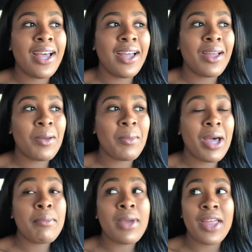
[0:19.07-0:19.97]

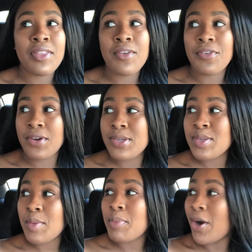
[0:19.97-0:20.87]
I'm at the
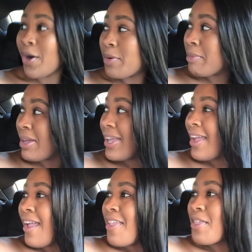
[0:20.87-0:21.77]
first apartment
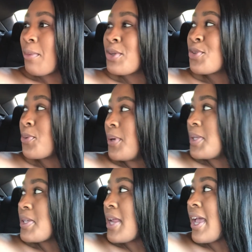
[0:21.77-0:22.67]
that we're touring
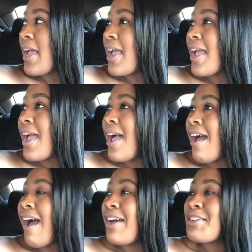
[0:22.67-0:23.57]
today.
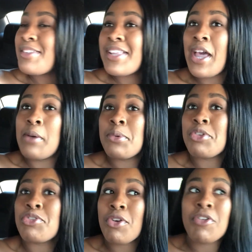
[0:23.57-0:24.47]
Honestly, I
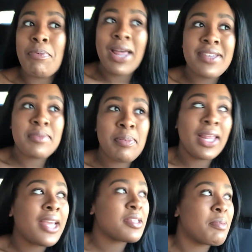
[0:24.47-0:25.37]
almost drove past the
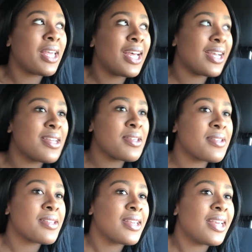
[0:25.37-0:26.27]
place
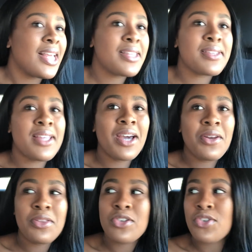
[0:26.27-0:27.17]
because it's not
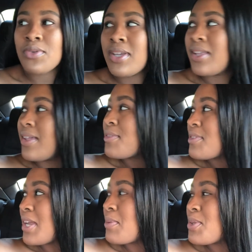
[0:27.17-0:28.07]
on the street it
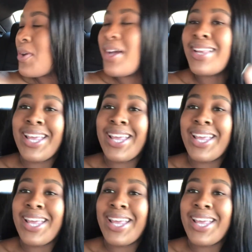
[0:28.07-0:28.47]
said it was on.